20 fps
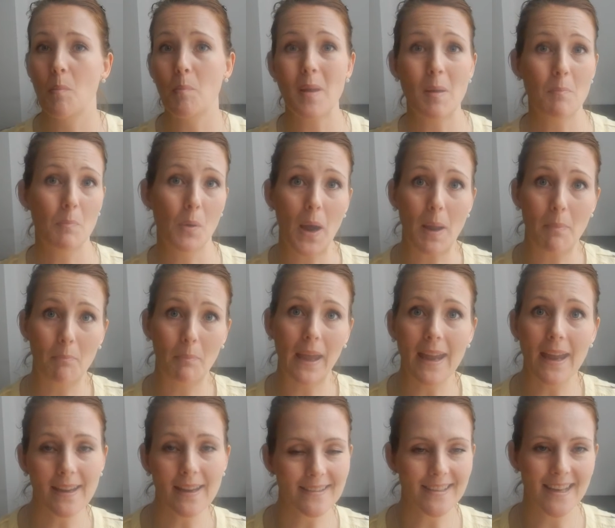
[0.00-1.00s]
bit by
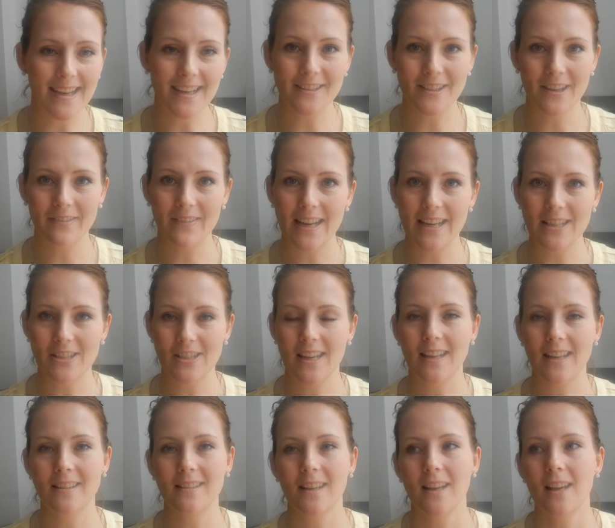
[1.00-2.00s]
bit. Takes her
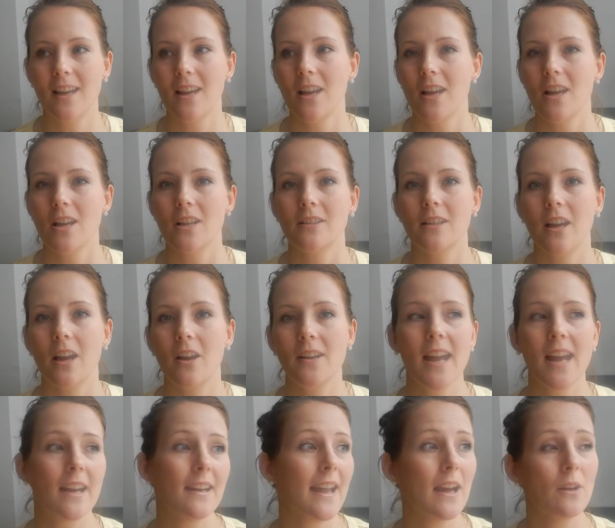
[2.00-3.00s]
ages. So
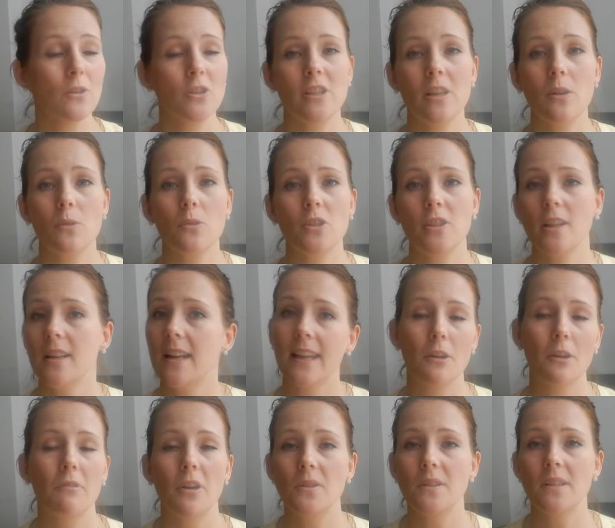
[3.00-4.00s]
yeah, now she'll
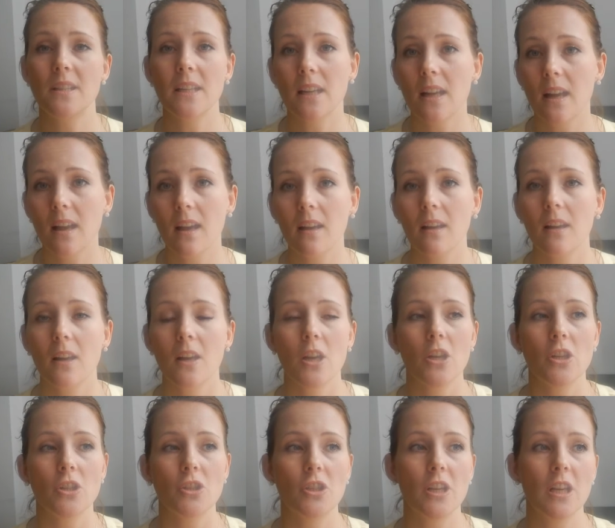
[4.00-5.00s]
eat a roast dinner.
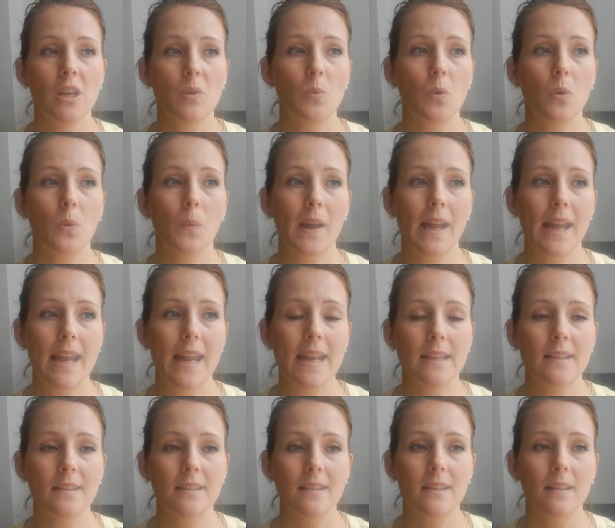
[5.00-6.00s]
She will
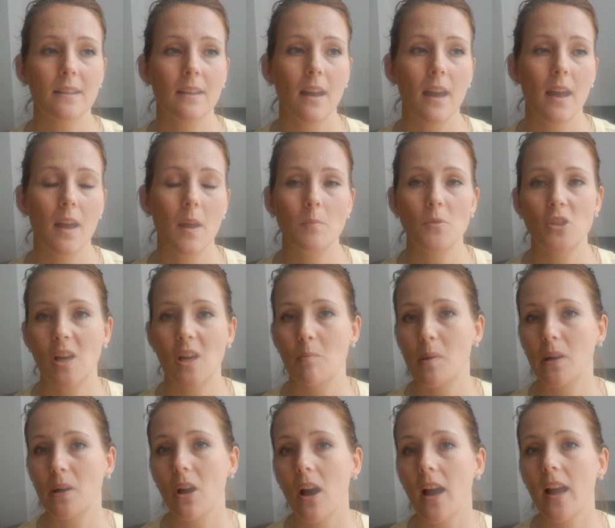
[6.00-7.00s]
eat
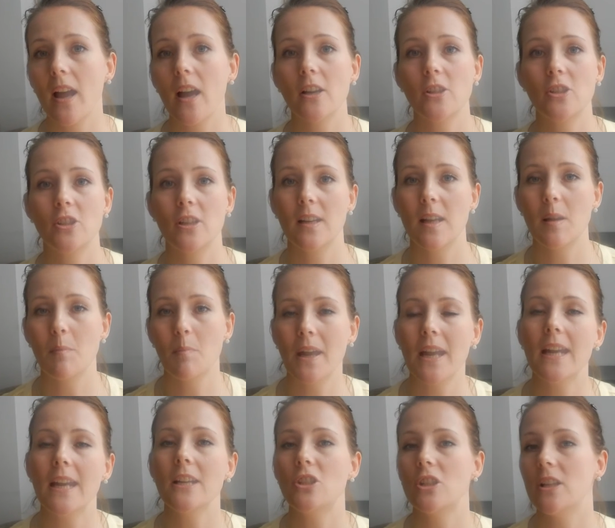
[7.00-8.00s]
jambalaya. She'll eat
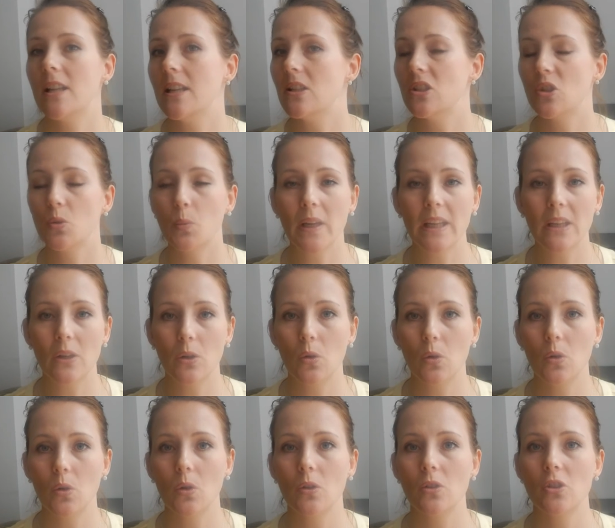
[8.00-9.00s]
peas. She'll eat sweet
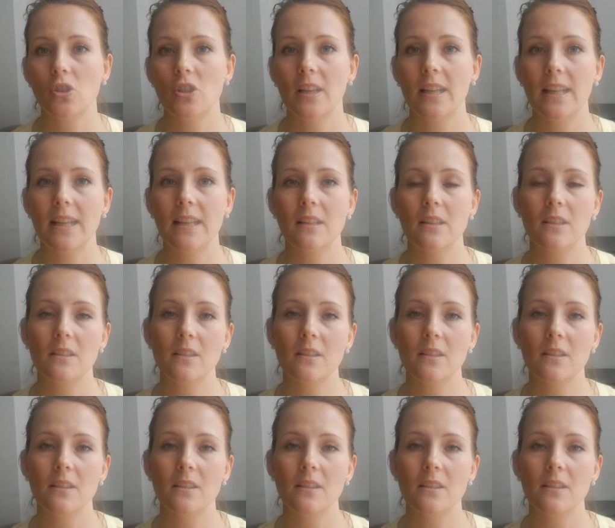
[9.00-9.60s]
corn. She'll eat